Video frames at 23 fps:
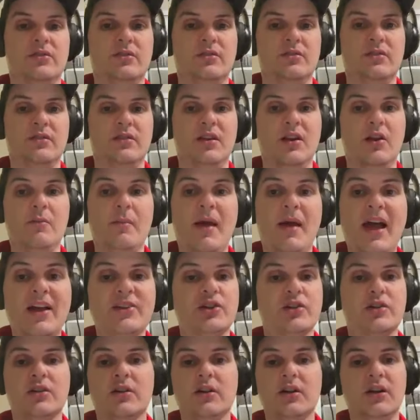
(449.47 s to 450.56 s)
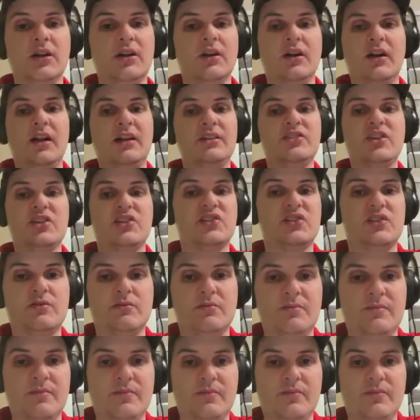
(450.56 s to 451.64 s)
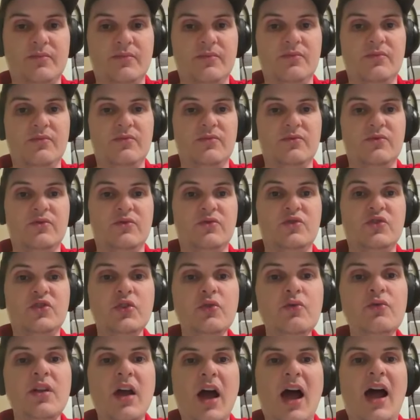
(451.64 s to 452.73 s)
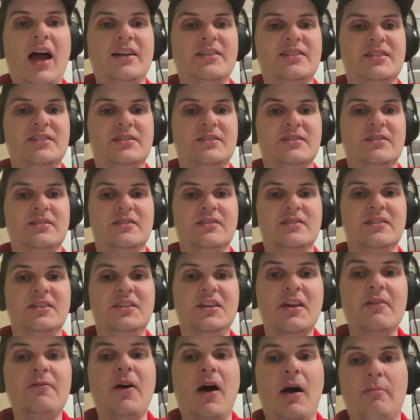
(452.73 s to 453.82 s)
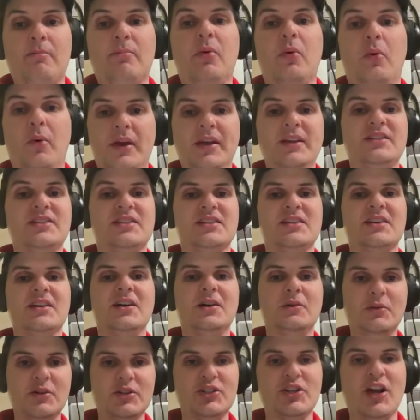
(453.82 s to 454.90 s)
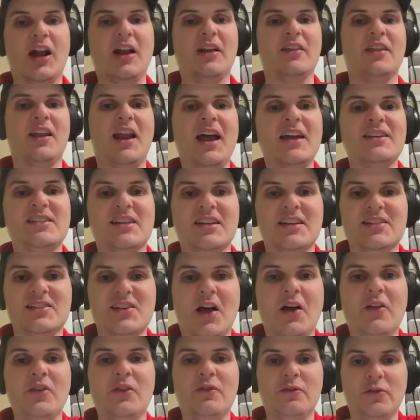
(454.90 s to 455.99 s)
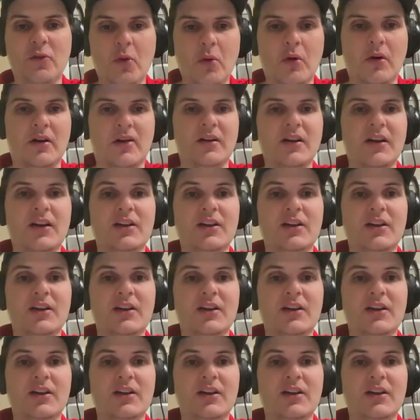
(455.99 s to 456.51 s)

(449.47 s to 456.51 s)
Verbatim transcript: You know, the Magic just do not give up points when Jonathan Isaac is on the floor.